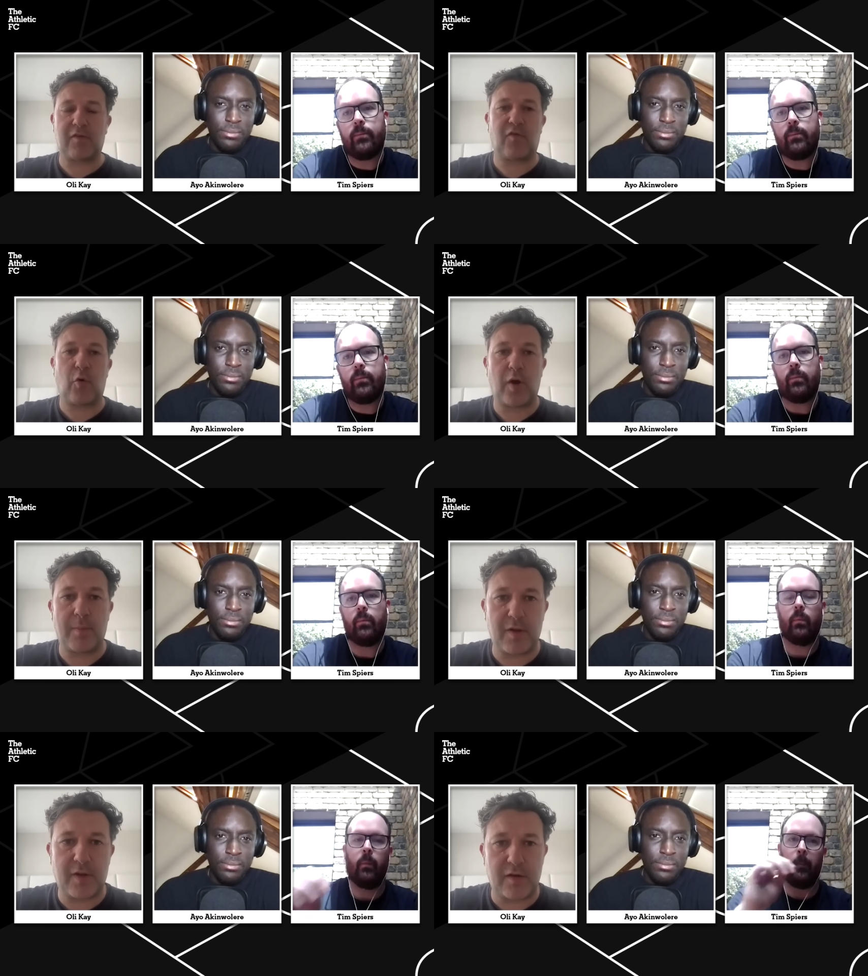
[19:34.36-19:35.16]
Speaker 1: for
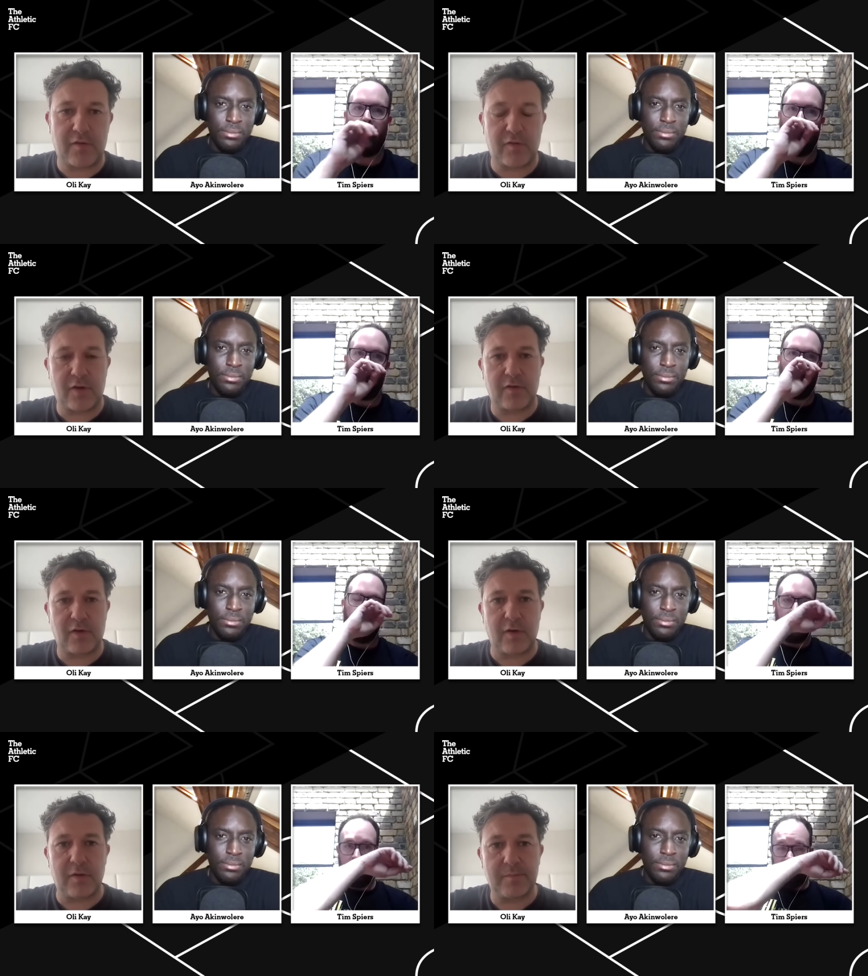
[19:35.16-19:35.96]
him at the age of
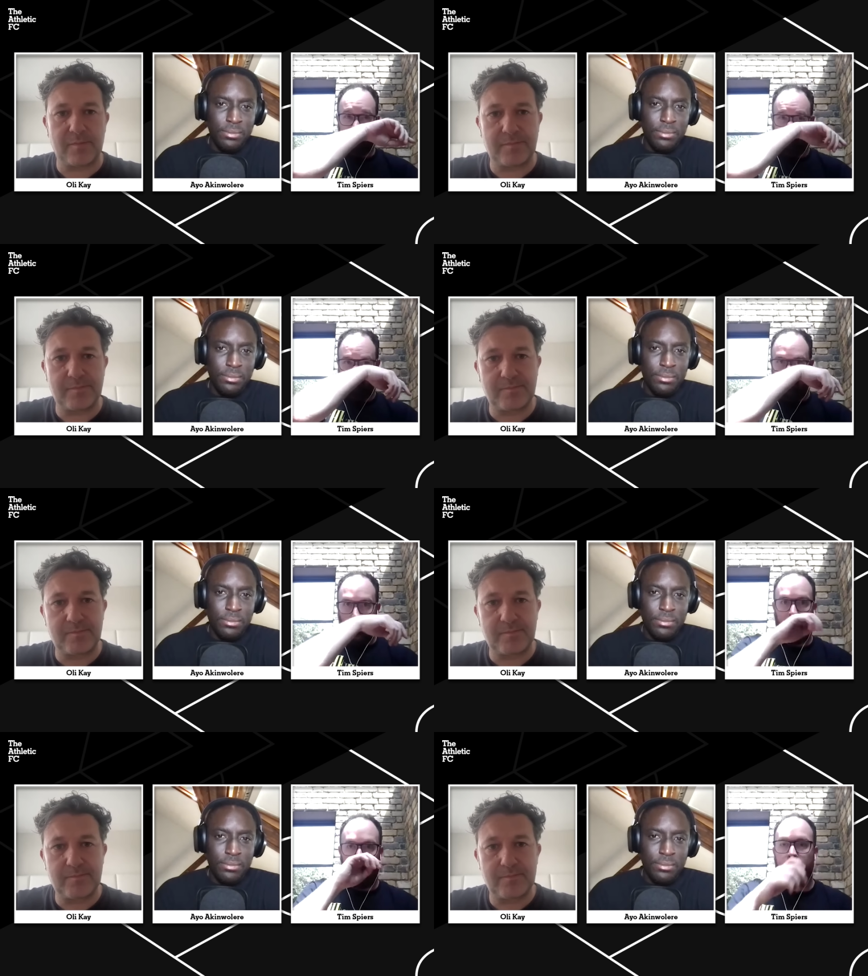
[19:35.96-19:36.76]
39. I
Speaker 2: think
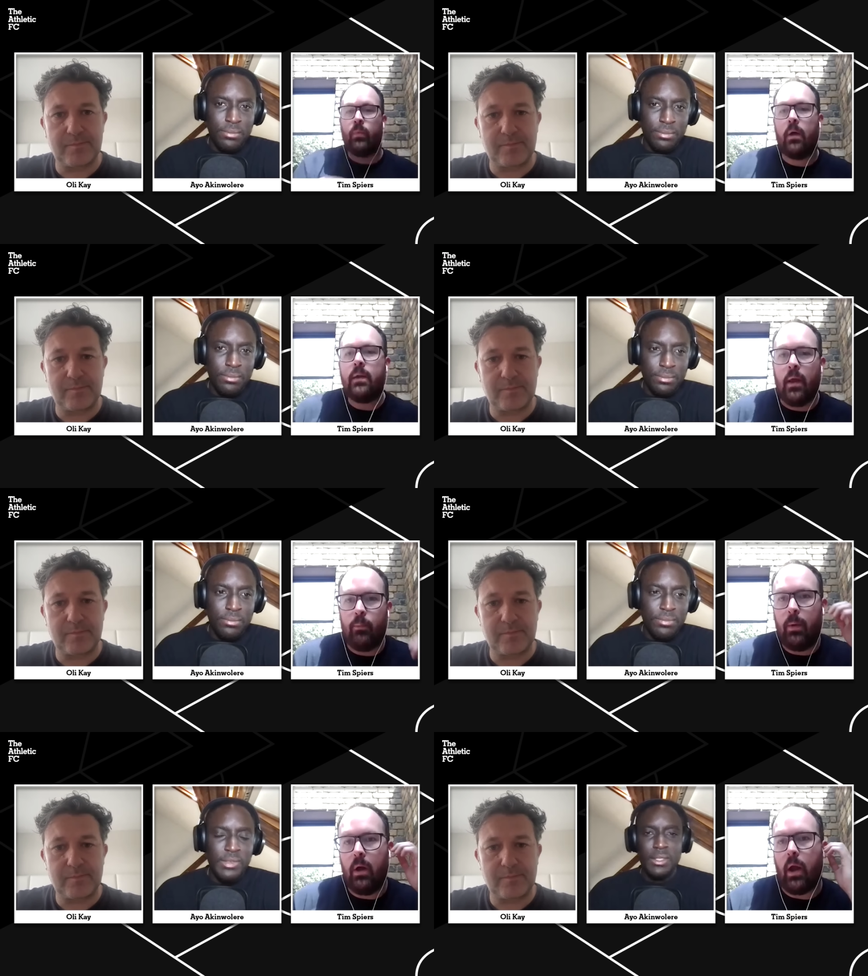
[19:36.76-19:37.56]
they're
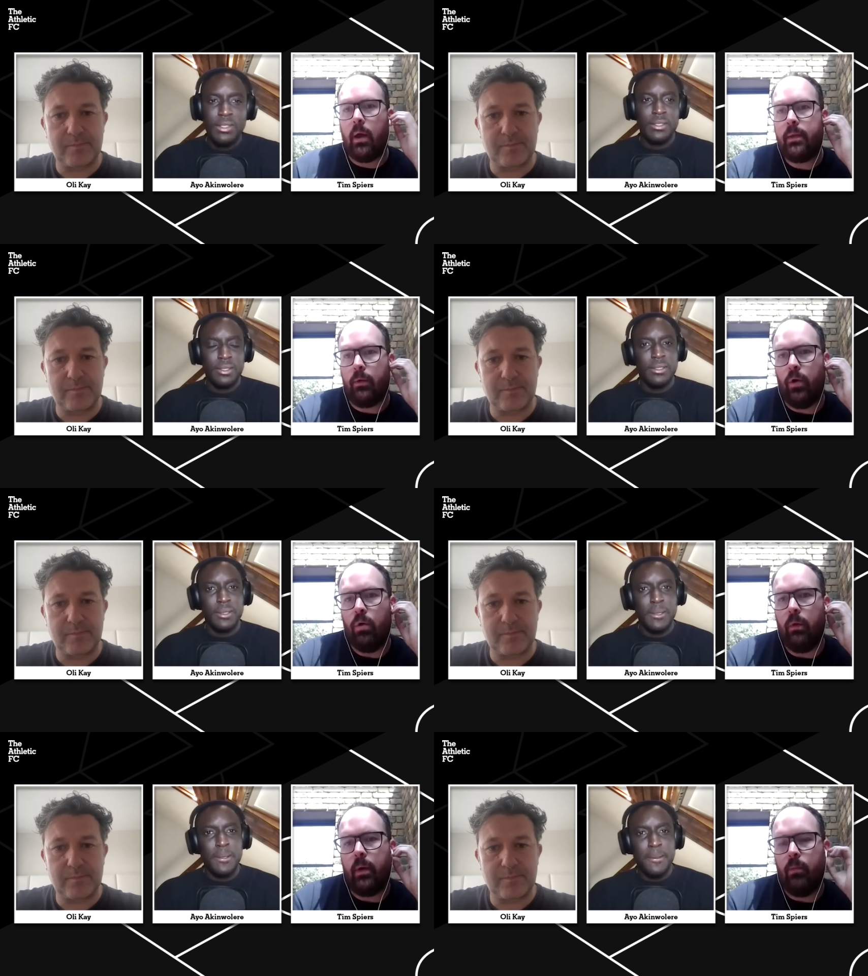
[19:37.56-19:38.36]
in awe of him
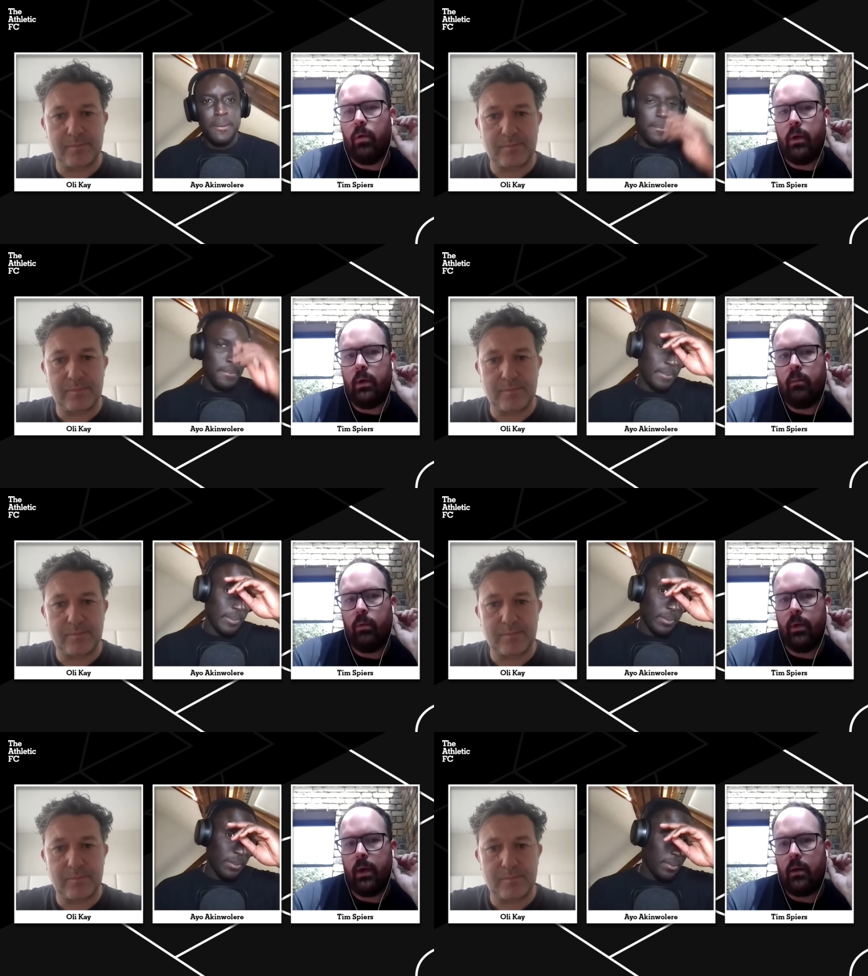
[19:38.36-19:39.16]
more than
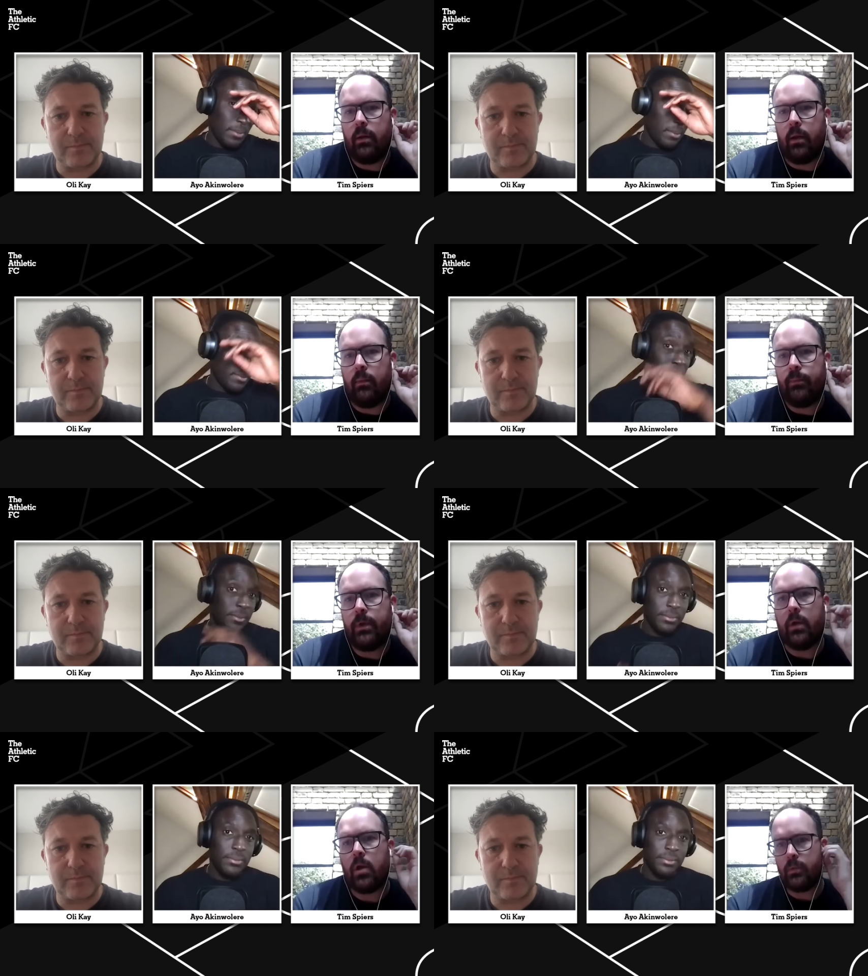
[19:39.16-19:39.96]
anything. You know,
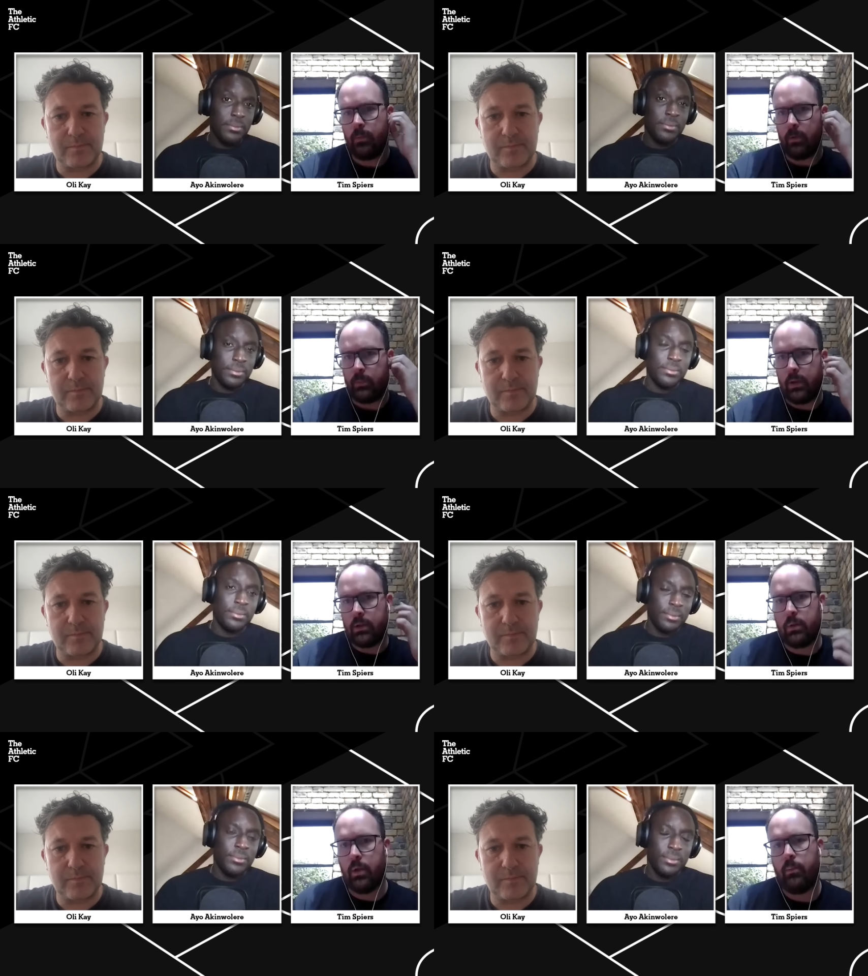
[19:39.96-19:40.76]
I remember speaking to
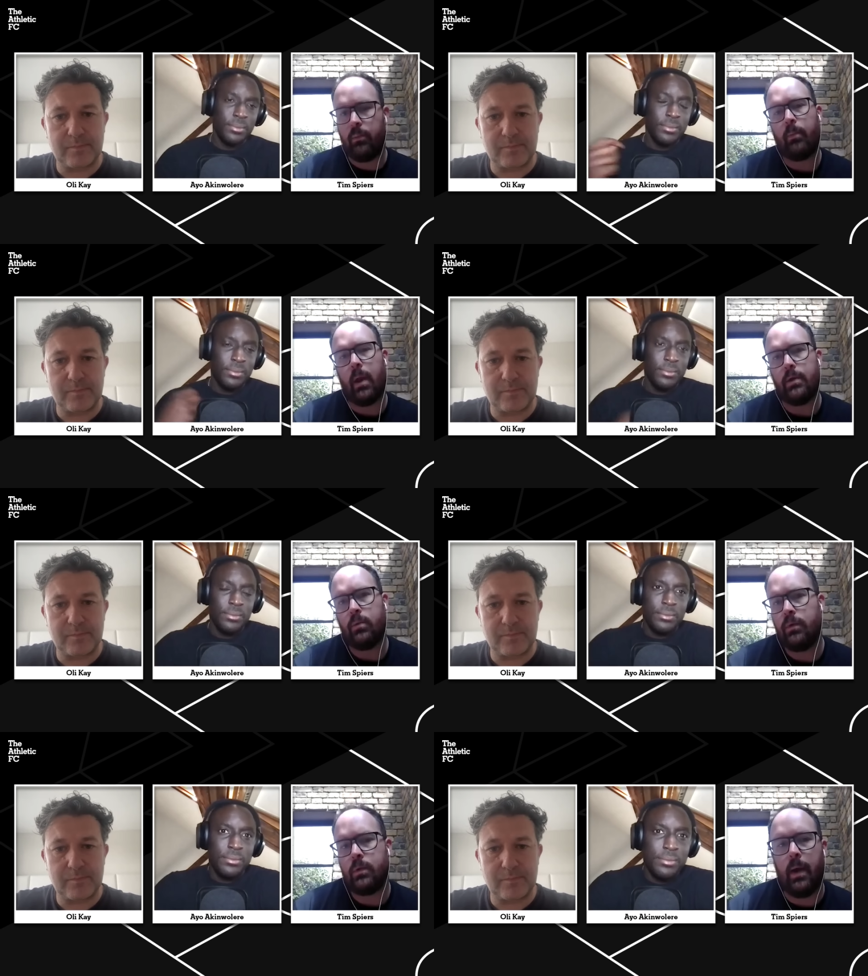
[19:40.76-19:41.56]
some of the players at
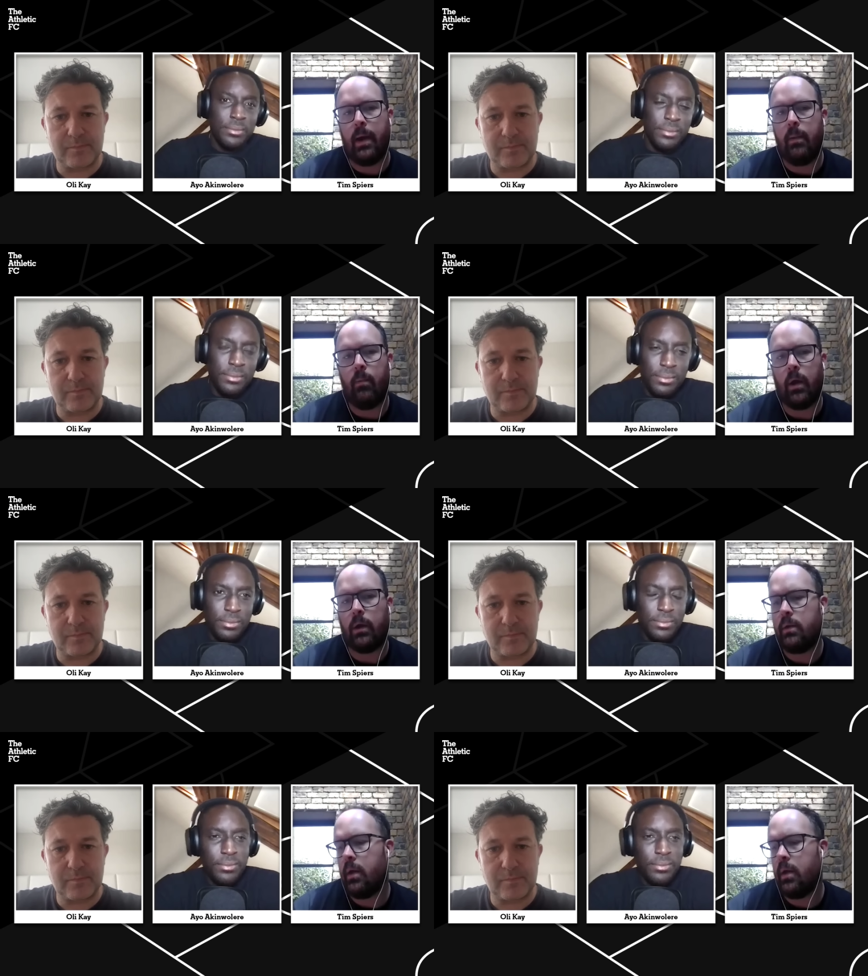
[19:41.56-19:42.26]
Wolves about him, like